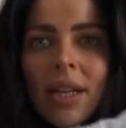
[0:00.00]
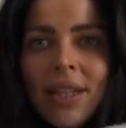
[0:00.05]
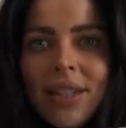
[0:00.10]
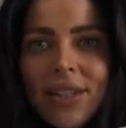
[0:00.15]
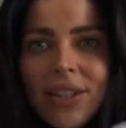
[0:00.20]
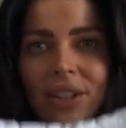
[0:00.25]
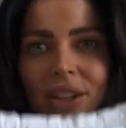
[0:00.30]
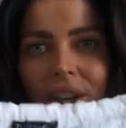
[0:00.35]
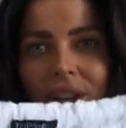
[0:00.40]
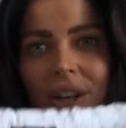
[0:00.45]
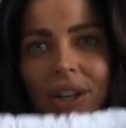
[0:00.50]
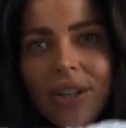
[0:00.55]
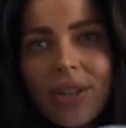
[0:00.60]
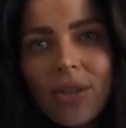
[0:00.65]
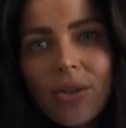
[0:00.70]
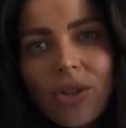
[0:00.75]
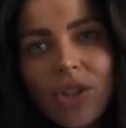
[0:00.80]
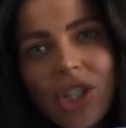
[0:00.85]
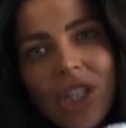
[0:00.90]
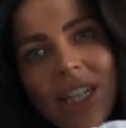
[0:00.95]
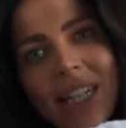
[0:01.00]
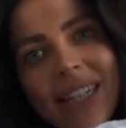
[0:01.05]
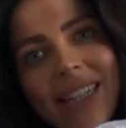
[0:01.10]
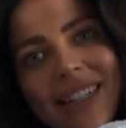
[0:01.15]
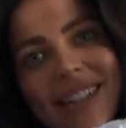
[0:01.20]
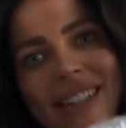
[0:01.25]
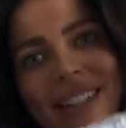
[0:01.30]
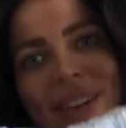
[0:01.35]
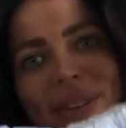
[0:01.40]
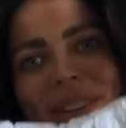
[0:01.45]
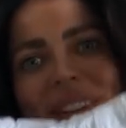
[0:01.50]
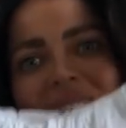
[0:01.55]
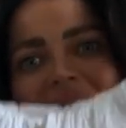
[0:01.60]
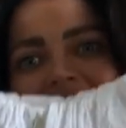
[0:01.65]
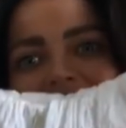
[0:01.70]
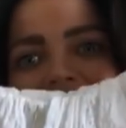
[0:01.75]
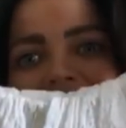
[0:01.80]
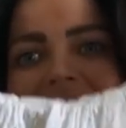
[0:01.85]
skirt or jeans. So yeah,